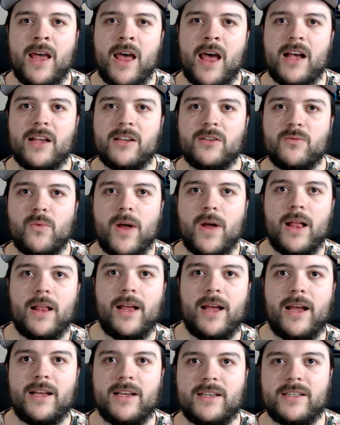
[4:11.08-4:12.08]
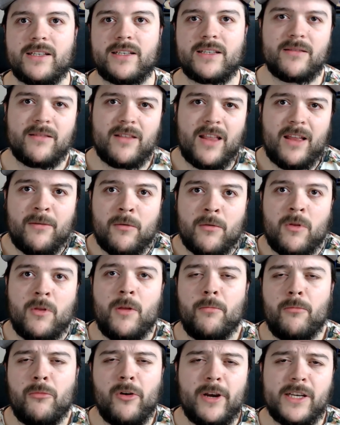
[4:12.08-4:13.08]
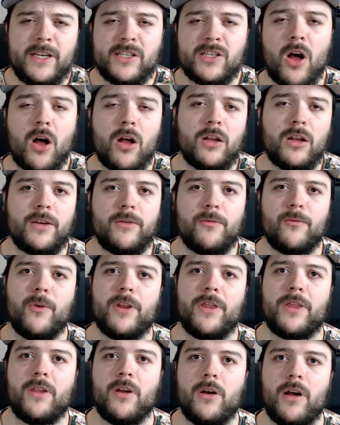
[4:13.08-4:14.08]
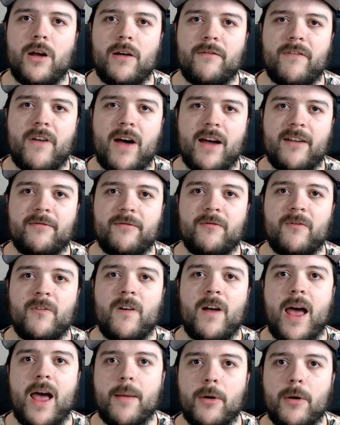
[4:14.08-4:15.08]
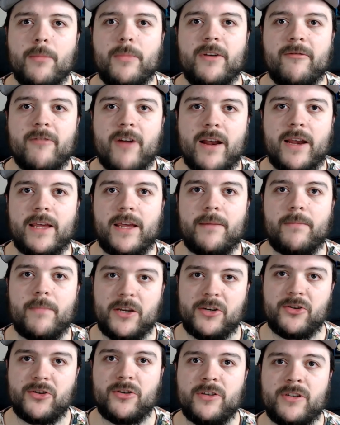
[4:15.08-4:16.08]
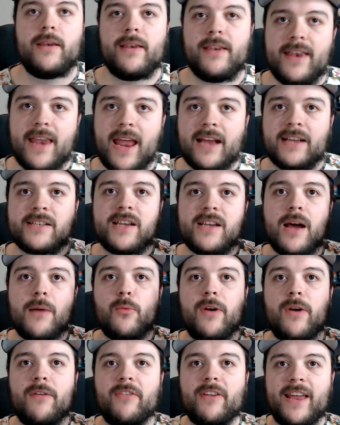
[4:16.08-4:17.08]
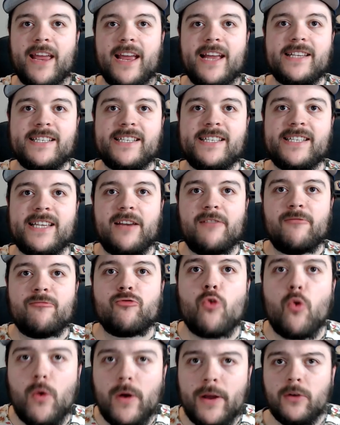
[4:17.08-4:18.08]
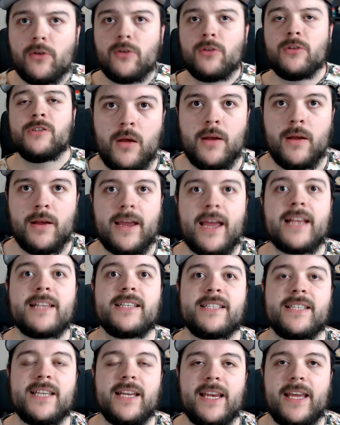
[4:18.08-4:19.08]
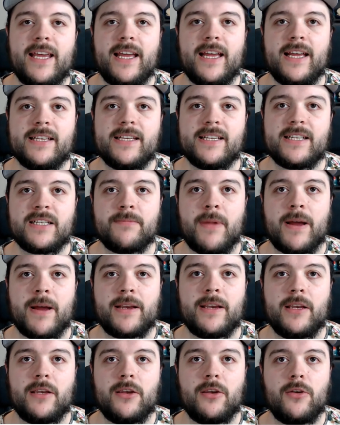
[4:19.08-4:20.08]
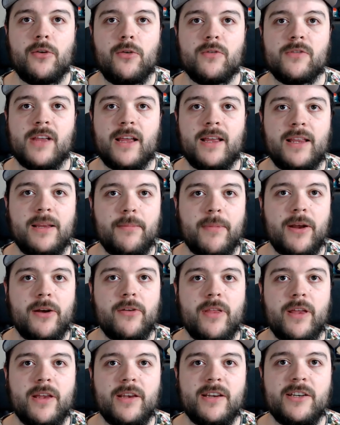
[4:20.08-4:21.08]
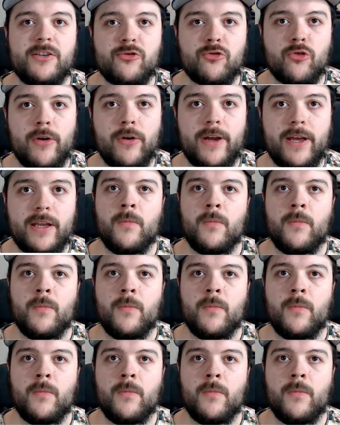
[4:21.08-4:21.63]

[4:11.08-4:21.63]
as well as they're pretty solid with five MLB-ready pitchers. Next up, we have the Kansas City Royals. Kansas City is expected to do slightly better than Detroit.